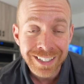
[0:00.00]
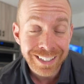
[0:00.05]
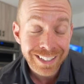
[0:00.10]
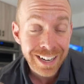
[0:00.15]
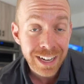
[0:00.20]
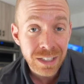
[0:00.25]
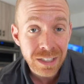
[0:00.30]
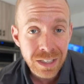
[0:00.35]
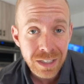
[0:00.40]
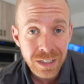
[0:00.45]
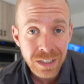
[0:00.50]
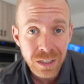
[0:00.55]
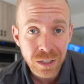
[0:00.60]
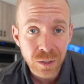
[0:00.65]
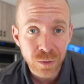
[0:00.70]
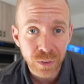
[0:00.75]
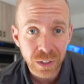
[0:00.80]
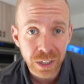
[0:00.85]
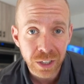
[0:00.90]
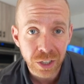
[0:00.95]
Yes, this
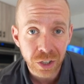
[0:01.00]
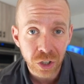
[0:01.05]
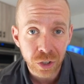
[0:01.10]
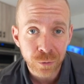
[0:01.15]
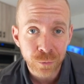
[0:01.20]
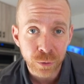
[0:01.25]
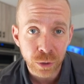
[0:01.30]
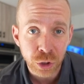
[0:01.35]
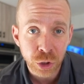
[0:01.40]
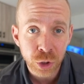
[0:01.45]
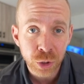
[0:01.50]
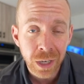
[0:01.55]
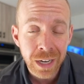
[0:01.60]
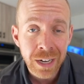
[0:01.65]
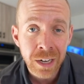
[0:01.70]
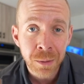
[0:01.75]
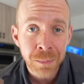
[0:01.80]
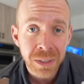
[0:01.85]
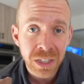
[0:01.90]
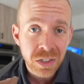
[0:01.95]
is very good for
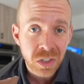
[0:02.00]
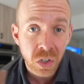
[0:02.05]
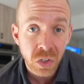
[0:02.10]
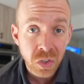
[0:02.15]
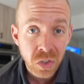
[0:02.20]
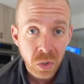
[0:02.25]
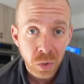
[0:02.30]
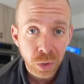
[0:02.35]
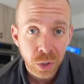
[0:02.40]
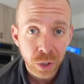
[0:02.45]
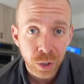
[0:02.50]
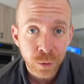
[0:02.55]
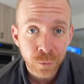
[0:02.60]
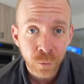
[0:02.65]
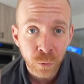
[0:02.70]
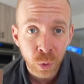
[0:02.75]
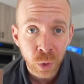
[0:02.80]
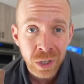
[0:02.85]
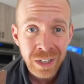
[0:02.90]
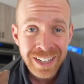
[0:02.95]
training, but it's also
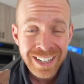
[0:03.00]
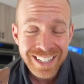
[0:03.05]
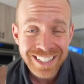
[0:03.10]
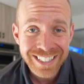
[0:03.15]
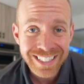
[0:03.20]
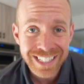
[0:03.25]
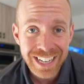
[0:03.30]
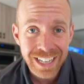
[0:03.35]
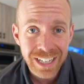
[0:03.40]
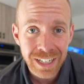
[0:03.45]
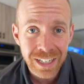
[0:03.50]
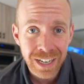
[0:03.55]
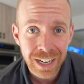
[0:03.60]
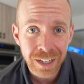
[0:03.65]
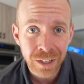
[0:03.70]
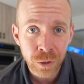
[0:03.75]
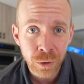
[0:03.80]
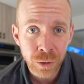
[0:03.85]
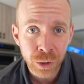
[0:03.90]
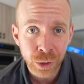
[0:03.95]
good for
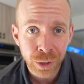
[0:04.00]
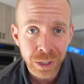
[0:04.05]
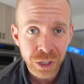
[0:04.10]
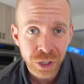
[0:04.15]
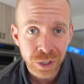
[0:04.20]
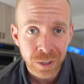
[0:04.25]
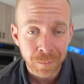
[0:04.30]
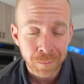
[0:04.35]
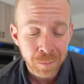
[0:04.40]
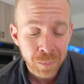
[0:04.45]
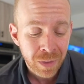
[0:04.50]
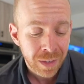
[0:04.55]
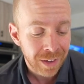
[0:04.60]
day-to-day nutrition.